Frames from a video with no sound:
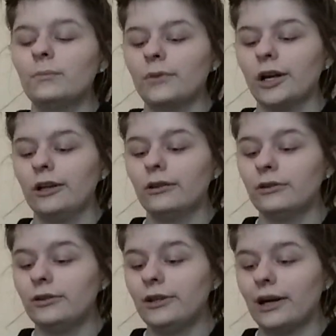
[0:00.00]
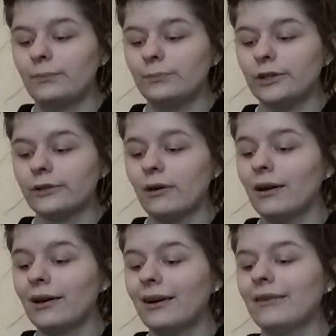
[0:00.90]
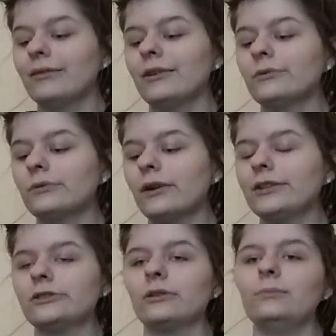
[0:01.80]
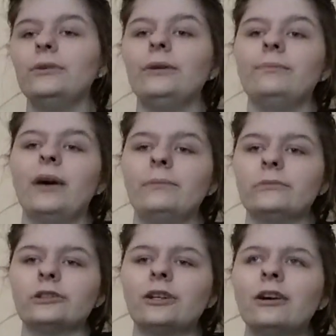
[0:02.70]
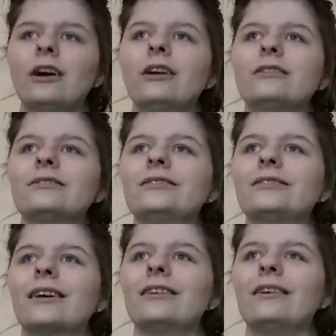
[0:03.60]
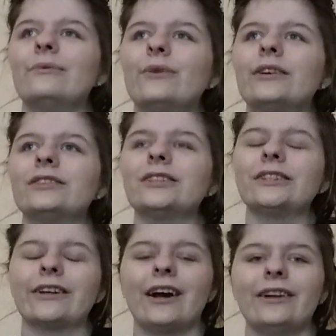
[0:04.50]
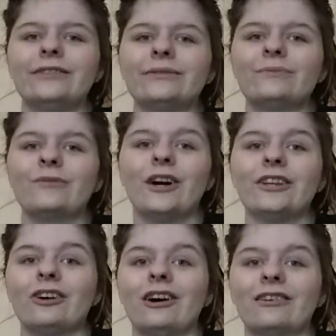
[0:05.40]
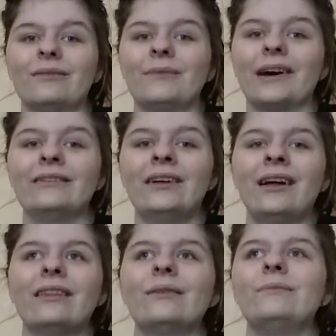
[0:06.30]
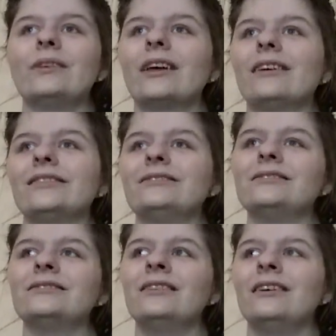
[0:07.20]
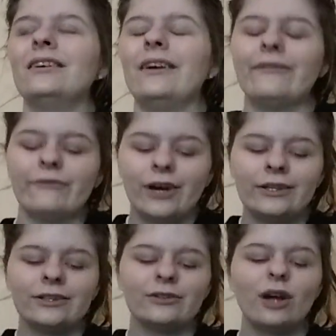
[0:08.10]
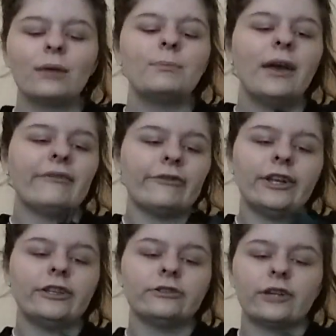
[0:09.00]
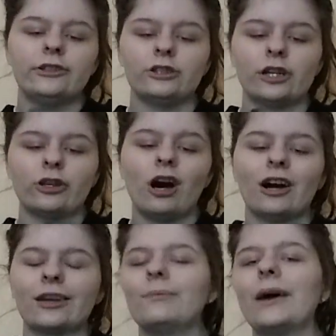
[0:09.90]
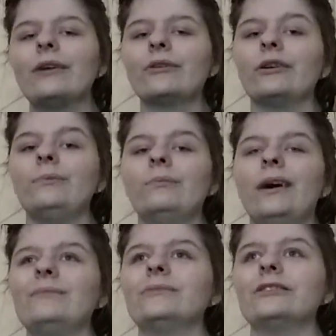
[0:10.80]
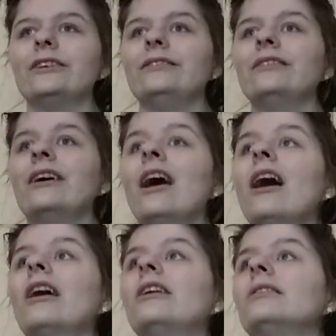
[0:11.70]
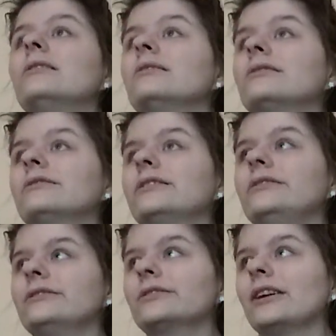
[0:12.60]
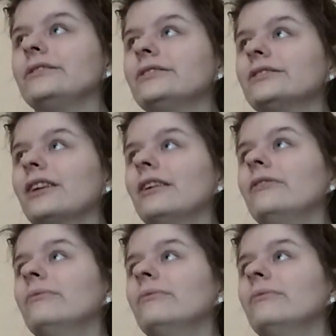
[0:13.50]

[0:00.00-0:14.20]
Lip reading: But, yeah, there's, like, so many memories, and I wanted to just kind of, like, talk about them, because it's fun to, like, make videos and just talk about good memories. Earnings and stuff.